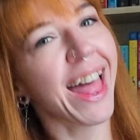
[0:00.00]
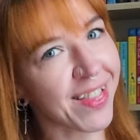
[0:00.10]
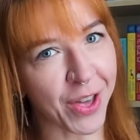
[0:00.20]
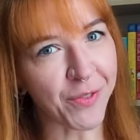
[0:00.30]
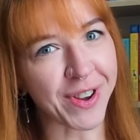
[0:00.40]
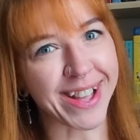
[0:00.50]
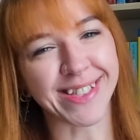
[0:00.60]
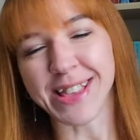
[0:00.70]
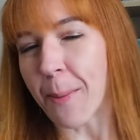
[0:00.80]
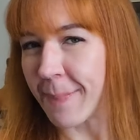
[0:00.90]
Hello
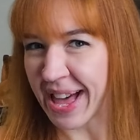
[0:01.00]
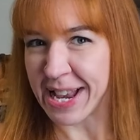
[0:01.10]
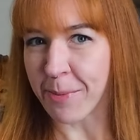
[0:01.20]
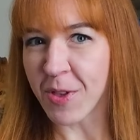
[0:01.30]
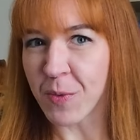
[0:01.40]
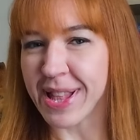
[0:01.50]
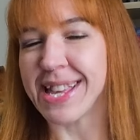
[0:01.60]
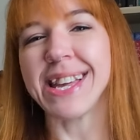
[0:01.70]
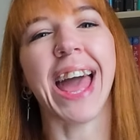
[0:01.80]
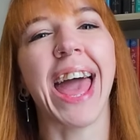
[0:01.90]
friends, my name is
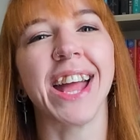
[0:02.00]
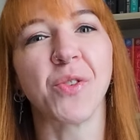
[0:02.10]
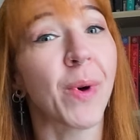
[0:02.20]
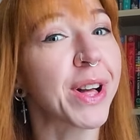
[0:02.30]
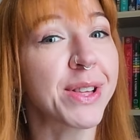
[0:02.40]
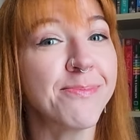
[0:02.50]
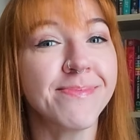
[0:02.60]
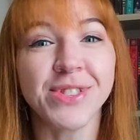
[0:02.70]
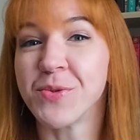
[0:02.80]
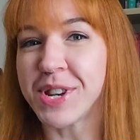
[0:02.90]
Whitley and welcome
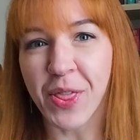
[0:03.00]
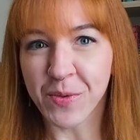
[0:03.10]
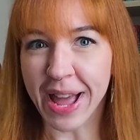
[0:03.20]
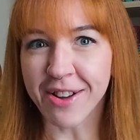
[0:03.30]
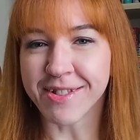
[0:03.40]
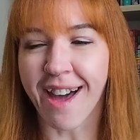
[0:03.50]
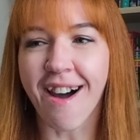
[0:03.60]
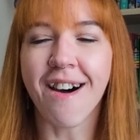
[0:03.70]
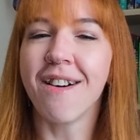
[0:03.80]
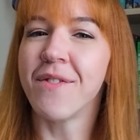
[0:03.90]
to another round
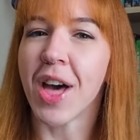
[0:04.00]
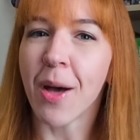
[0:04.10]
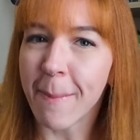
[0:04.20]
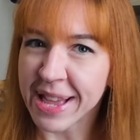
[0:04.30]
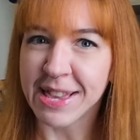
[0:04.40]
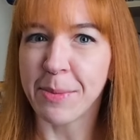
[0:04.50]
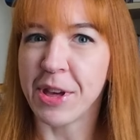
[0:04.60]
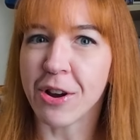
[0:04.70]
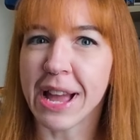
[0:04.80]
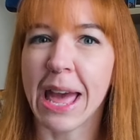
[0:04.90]
of my
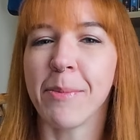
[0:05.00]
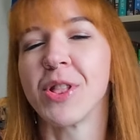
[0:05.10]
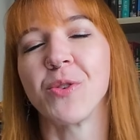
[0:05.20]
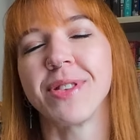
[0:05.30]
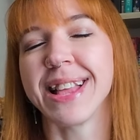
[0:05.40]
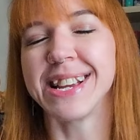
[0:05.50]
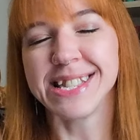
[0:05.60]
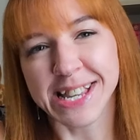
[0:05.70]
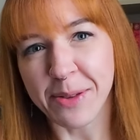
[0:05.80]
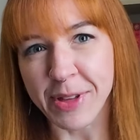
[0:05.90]
TBR game,
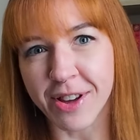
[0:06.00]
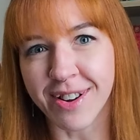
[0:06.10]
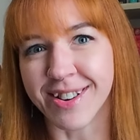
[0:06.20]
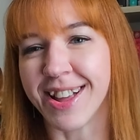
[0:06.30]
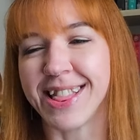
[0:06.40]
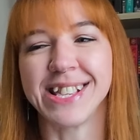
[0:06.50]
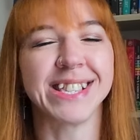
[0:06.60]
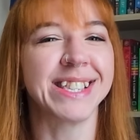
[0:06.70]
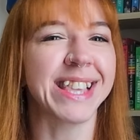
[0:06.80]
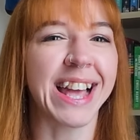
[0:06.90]
LucidiTBR. This
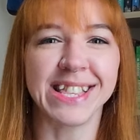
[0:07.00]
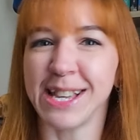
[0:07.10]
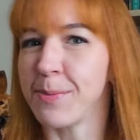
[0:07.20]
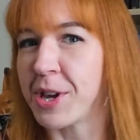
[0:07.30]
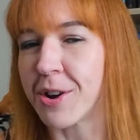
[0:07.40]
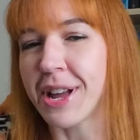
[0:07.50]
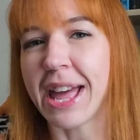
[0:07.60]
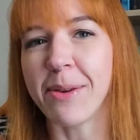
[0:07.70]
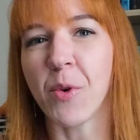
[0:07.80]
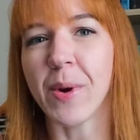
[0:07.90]
is a TBR
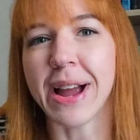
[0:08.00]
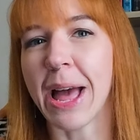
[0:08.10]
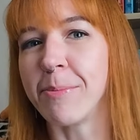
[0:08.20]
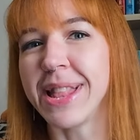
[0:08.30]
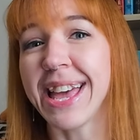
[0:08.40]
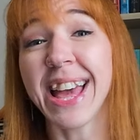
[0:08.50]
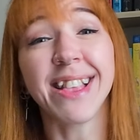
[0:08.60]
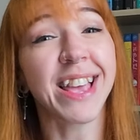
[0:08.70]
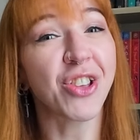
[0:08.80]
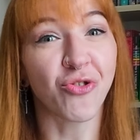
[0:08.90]
game where I play
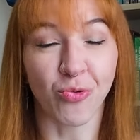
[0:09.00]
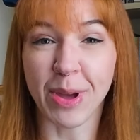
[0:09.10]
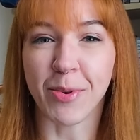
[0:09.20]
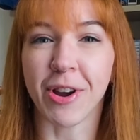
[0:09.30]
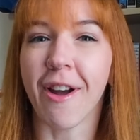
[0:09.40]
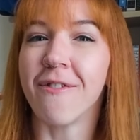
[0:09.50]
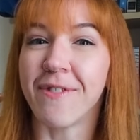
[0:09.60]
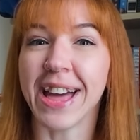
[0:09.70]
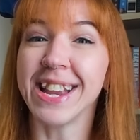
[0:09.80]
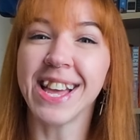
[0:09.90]
as a dreamer,
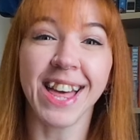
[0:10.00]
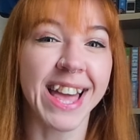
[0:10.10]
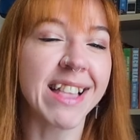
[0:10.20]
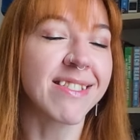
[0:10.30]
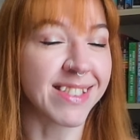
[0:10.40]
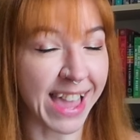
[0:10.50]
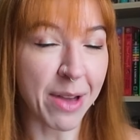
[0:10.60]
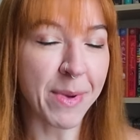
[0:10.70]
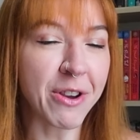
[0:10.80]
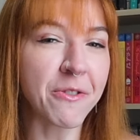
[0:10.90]
fighting against
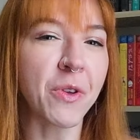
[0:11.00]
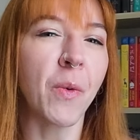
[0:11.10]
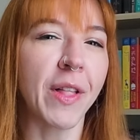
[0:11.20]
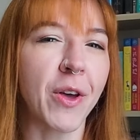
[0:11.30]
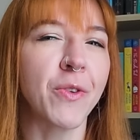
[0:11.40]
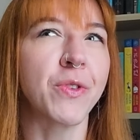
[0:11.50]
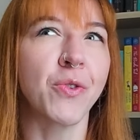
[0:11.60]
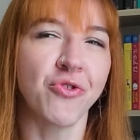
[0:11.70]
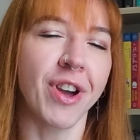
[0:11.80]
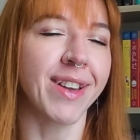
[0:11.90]
nightmares while also
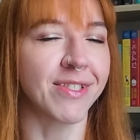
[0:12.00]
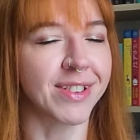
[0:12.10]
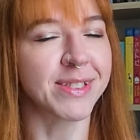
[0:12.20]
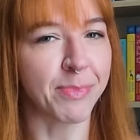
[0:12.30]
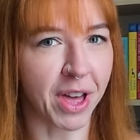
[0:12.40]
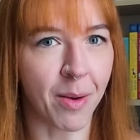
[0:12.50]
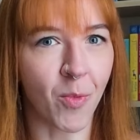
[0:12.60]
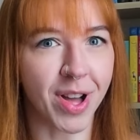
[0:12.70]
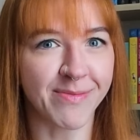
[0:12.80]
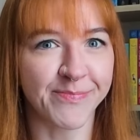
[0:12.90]
trying not to become
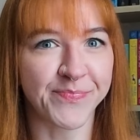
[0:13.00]
one.